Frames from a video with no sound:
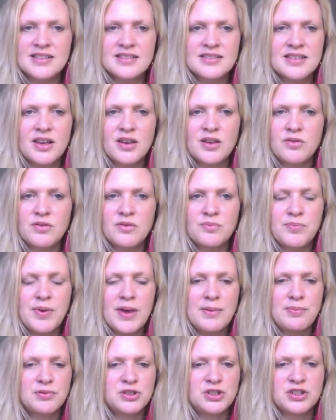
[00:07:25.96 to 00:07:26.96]
So
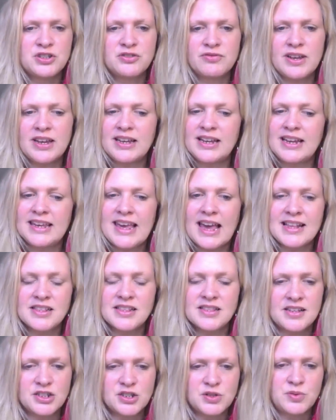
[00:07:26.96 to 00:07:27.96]
people should really get in
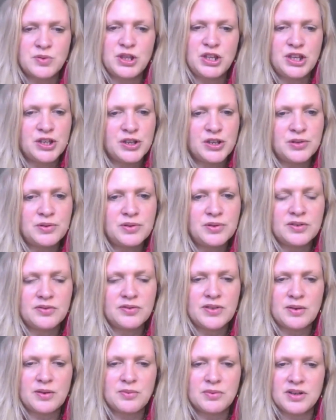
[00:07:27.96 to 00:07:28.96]
touch with you
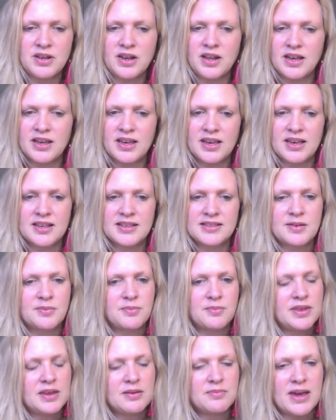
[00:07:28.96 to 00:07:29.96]
if they would like
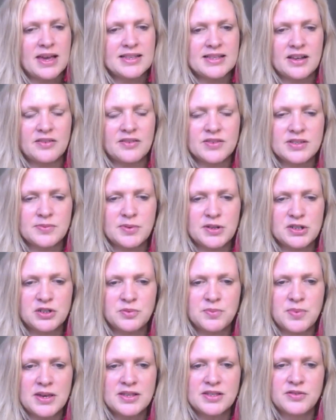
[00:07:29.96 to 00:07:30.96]
something made out of a
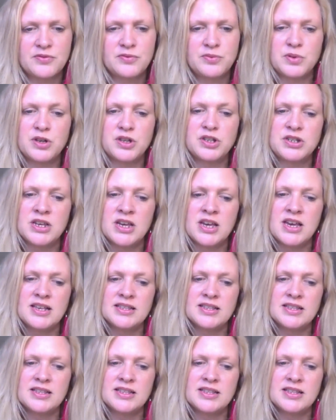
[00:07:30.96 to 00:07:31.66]
special piece of wood.